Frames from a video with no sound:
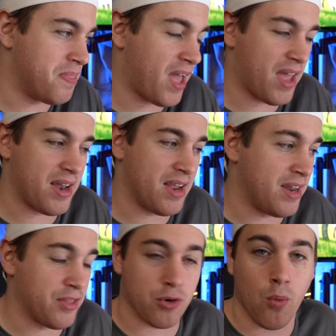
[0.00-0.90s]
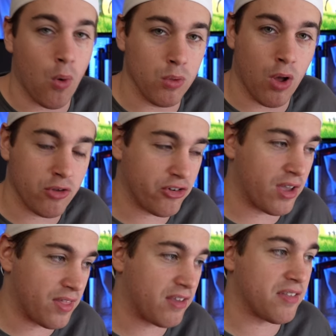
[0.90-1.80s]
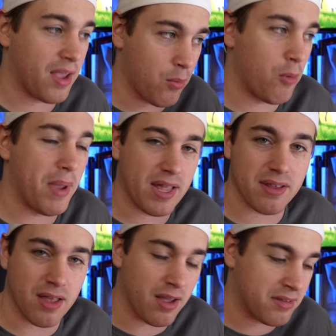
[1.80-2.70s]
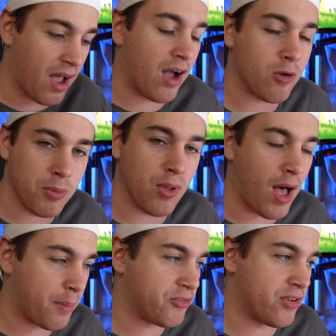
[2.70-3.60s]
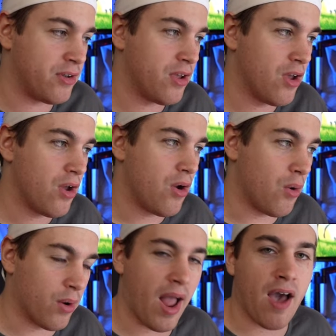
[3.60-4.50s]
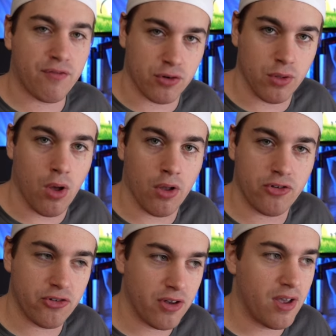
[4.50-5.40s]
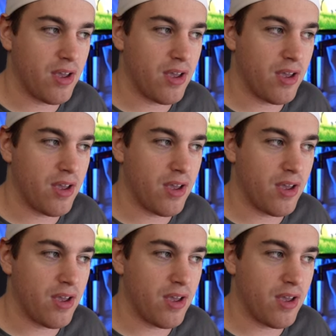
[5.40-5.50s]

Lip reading: that it either won't launch like this and they will make it a toggleable option, or after launch